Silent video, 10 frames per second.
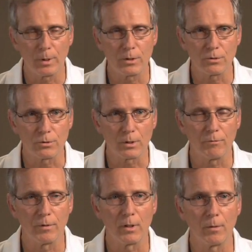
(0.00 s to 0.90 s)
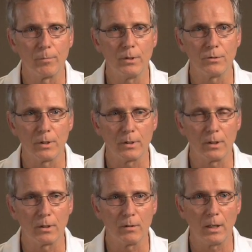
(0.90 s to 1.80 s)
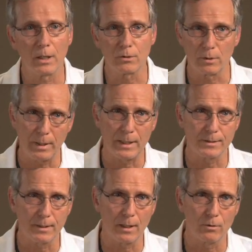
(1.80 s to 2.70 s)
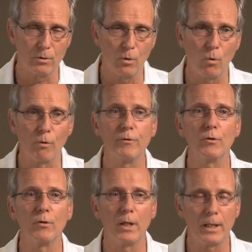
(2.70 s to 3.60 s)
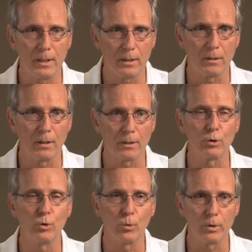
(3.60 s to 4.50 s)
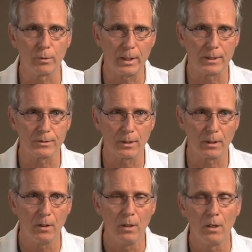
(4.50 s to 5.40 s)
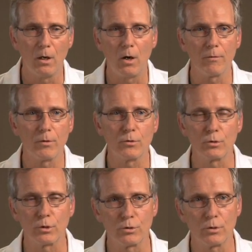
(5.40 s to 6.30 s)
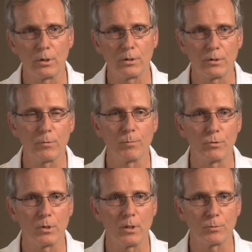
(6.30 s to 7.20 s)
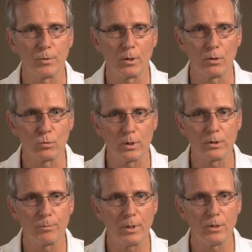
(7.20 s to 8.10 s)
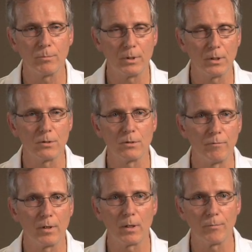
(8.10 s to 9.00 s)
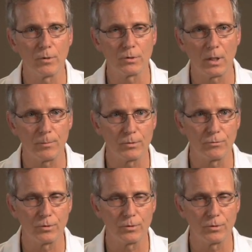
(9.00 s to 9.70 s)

patients can develop is that they can actually pass out or feel lightheaded like they're going to pass out. All of those are concerning symptoms to us because once a patient begins to develop those types of